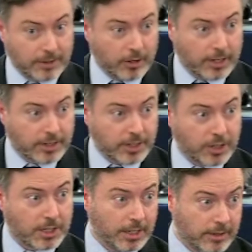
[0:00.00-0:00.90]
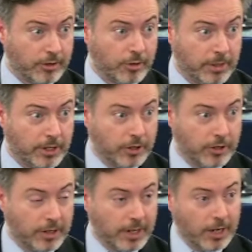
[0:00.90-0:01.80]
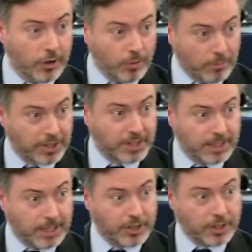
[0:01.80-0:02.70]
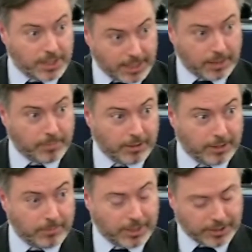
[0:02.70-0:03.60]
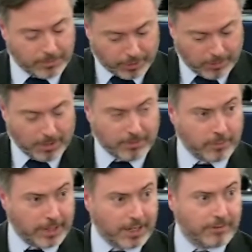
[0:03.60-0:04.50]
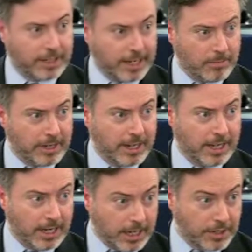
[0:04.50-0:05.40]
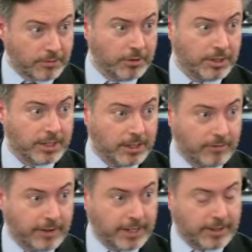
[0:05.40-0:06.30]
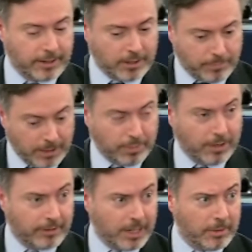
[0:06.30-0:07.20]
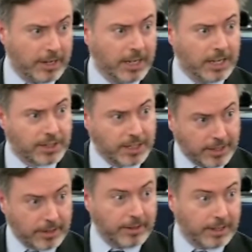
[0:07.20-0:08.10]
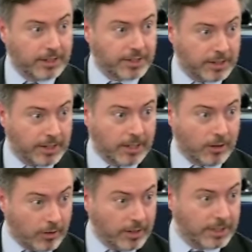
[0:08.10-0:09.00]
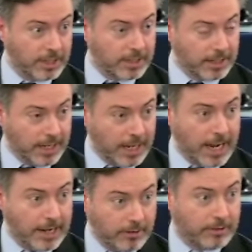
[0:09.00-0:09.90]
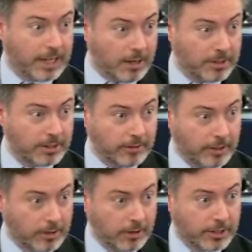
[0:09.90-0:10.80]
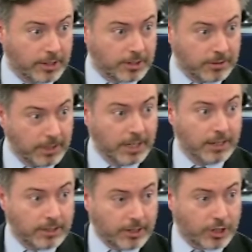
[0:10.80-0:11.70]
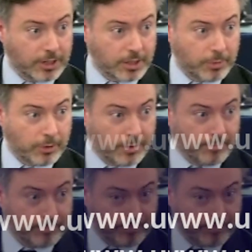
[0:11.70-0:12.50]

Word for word: the organisations like the european union who must engage in state building because the problem that we have in yemen is rooted in the fact that the people of yemen see nothing in sana'a or indeed any capital that they are looking to to actually support them.